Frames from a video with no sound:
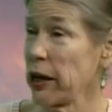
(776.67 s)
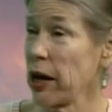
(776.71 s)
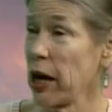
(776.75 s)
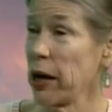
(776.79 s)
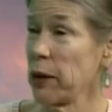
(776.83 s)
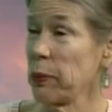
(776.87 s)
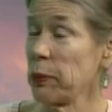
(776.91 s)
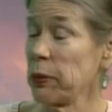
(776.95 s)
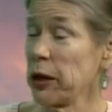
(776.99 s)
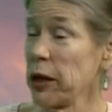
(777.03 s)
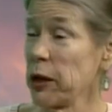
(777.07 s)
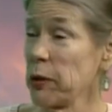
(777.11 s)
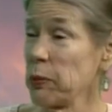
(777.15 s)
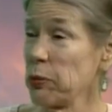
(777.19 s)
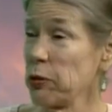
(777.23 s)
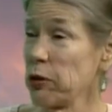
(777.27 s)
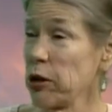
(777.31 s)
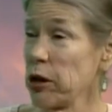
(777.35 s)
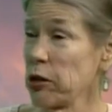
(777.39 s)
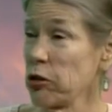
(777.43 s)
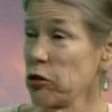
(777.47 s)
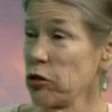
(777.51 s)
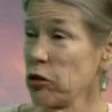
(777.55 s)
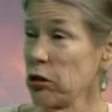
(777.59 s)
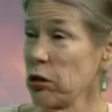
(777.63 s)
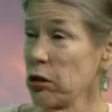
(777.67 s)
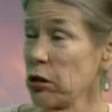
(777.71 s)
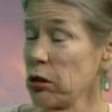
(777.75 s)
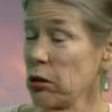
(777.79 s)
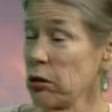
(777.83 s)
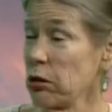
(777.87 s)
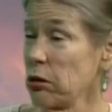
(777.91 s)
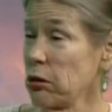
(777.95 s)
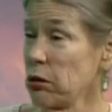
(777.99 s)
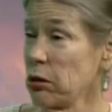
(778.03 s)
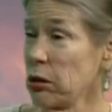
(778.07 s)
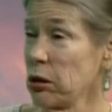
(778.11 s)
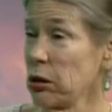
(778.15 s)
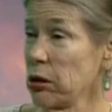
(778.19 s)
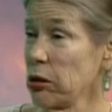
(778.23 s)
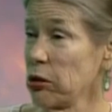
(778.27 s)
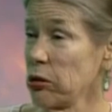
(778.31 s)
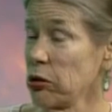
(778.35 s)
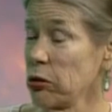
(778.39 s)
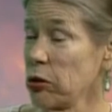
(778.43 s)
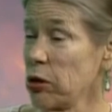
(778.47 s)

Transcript: high blood pressure, or,